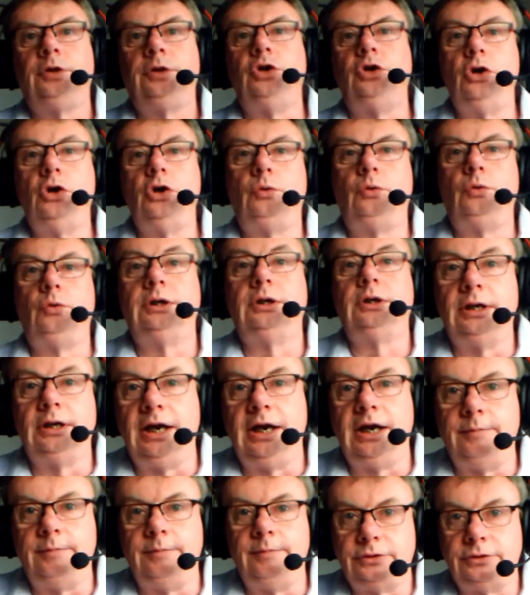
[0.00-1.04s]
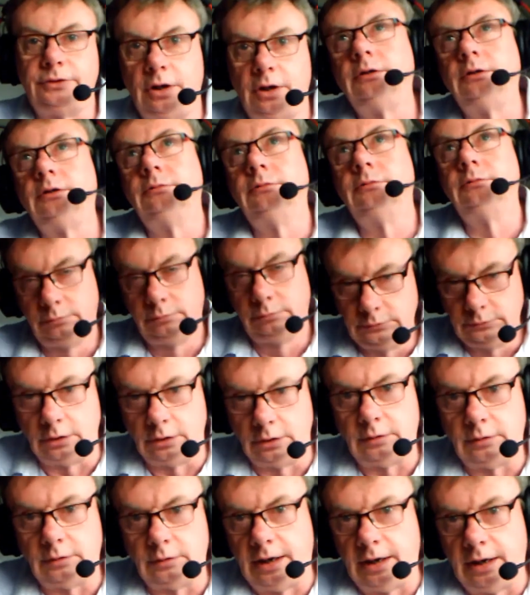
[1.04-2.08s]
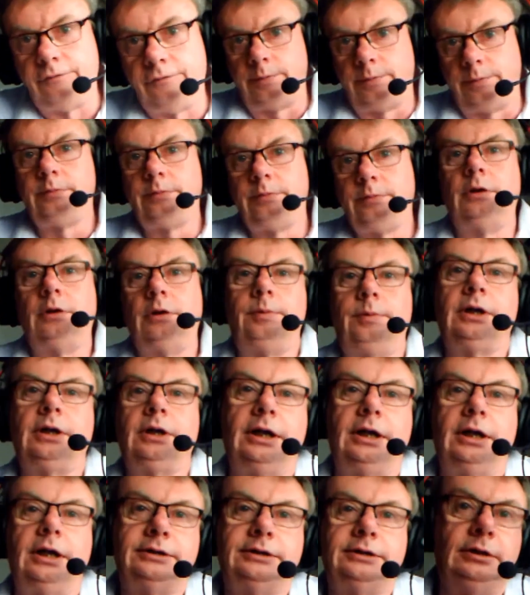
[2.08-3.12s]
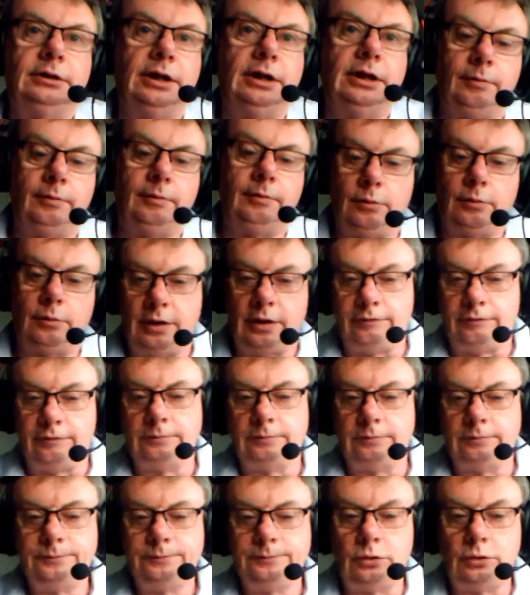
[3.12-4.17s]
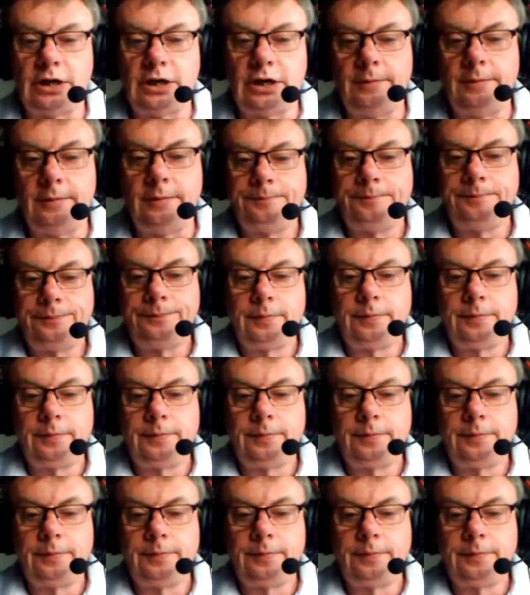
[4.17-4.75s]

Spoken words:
You know that the name is called, F uppercase name or whatever. Okay.